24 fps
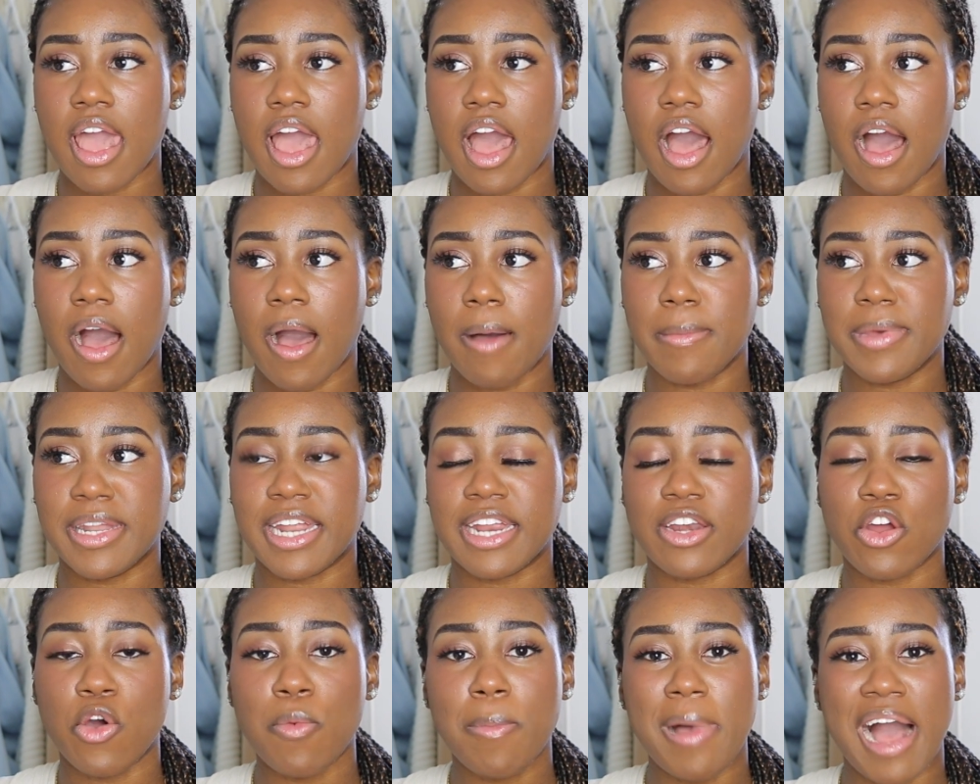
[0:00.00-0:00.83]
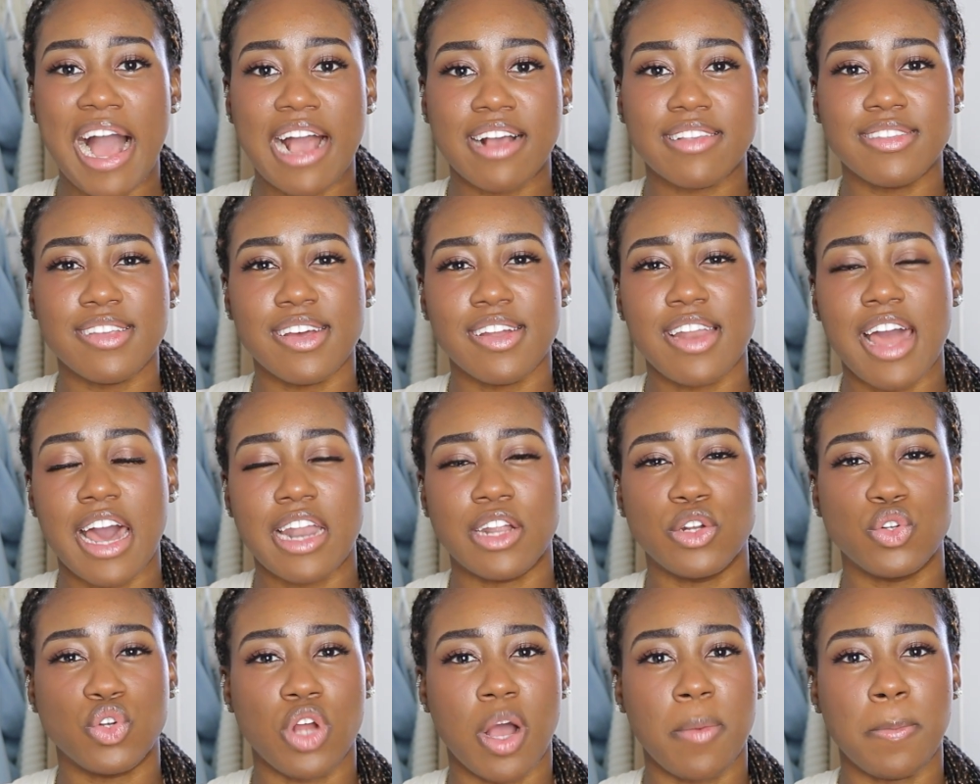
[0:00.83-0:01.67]
And I know pacsun had
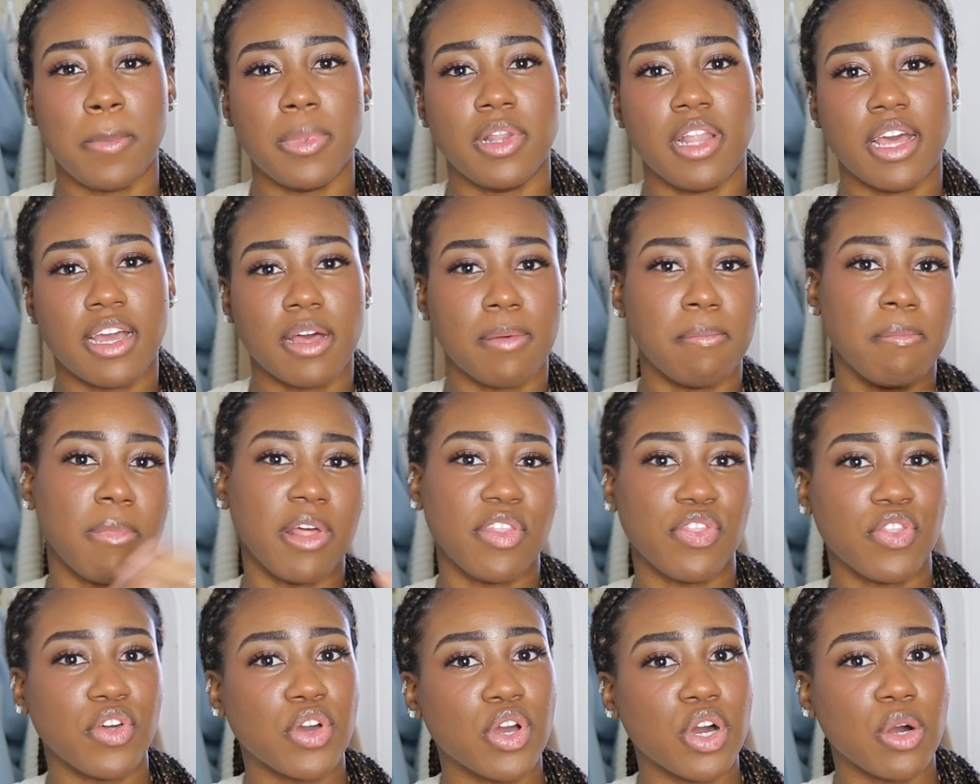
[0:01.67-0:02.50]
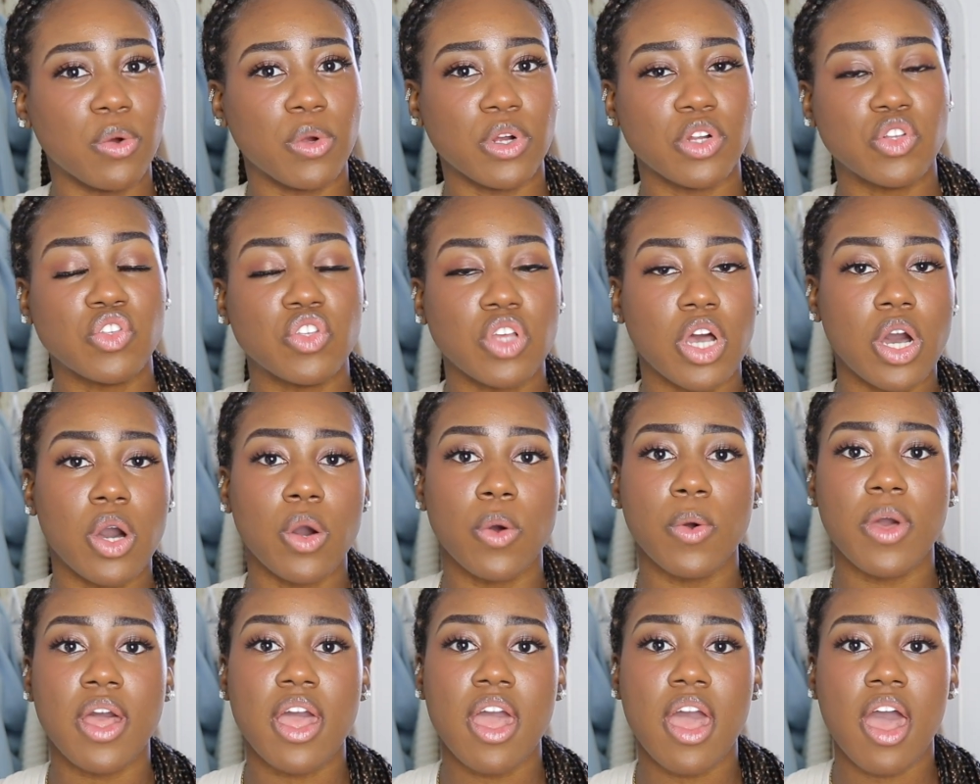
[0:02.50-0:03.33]
a drop like a month ago or
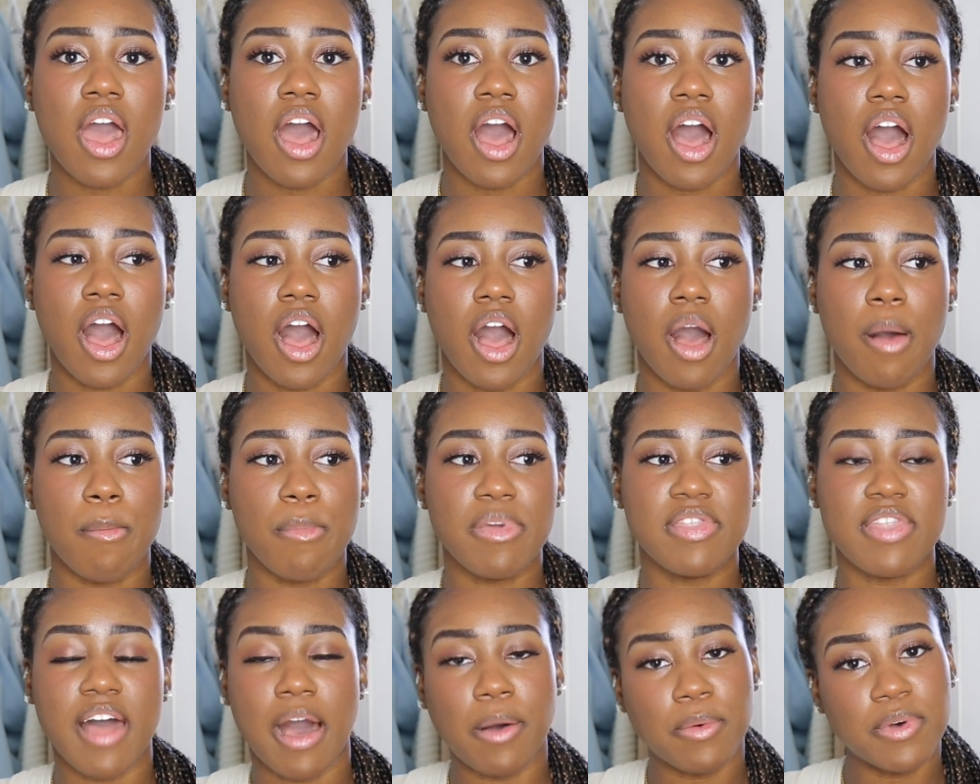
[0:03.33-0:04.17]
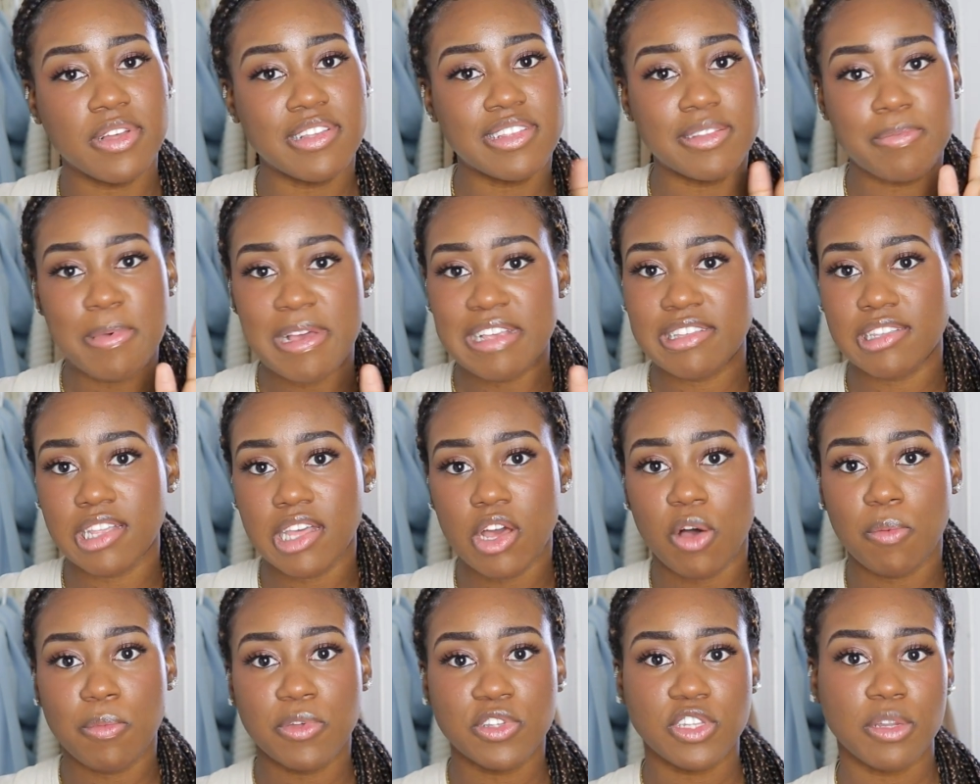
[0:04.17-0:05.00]
so, but that was basically
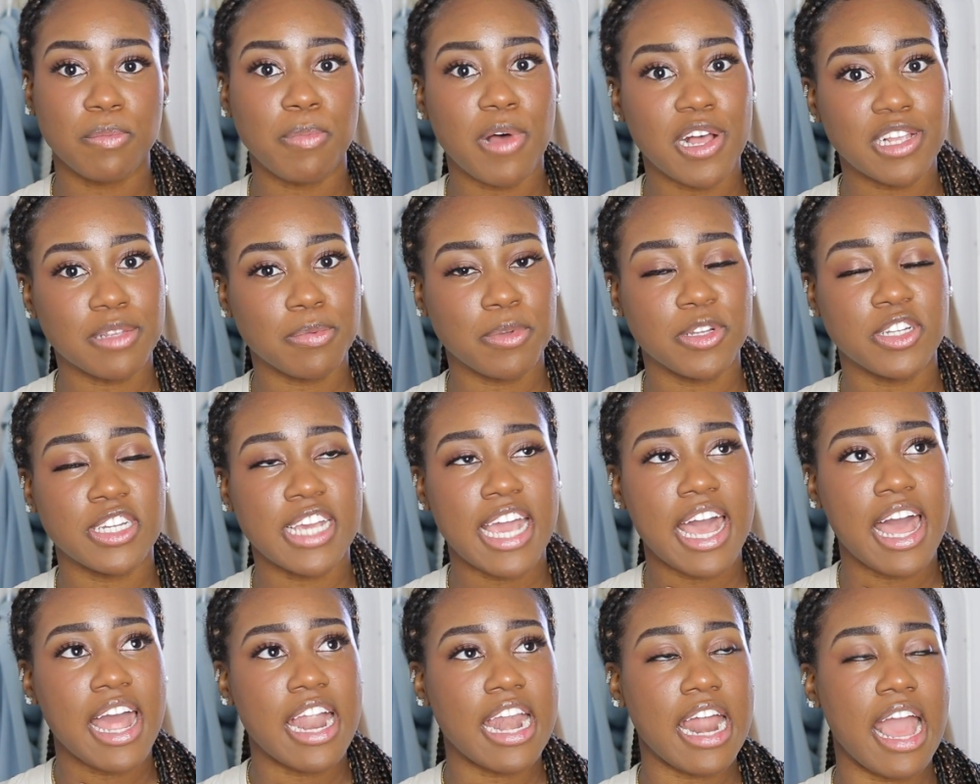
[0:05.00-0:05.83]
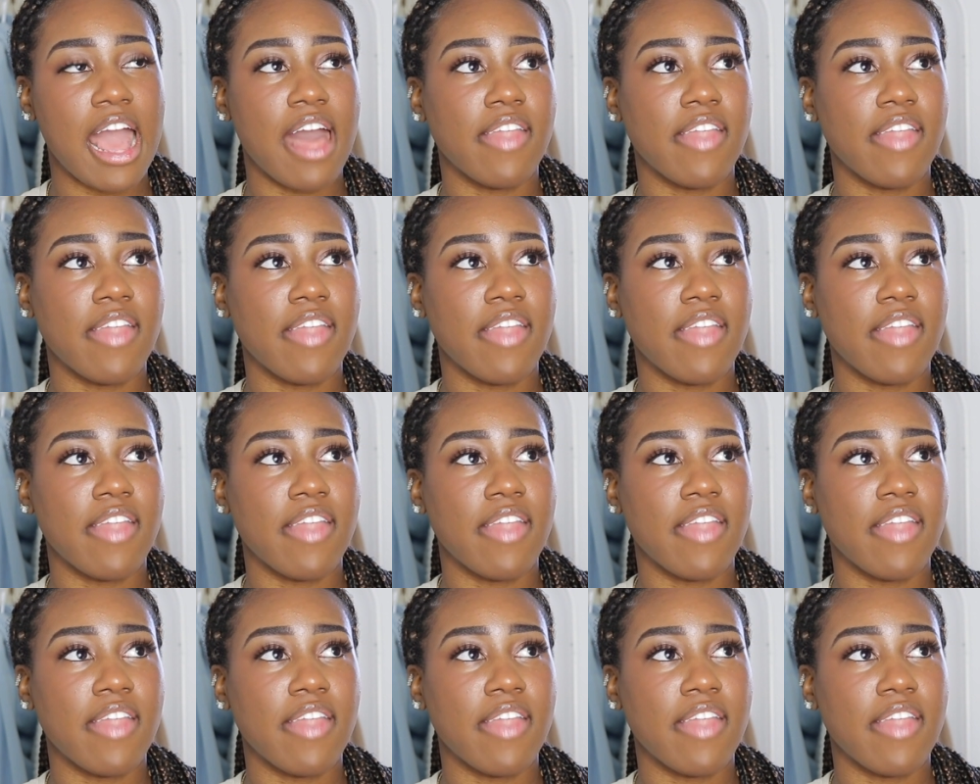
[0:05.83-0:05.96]
almost impossible to get.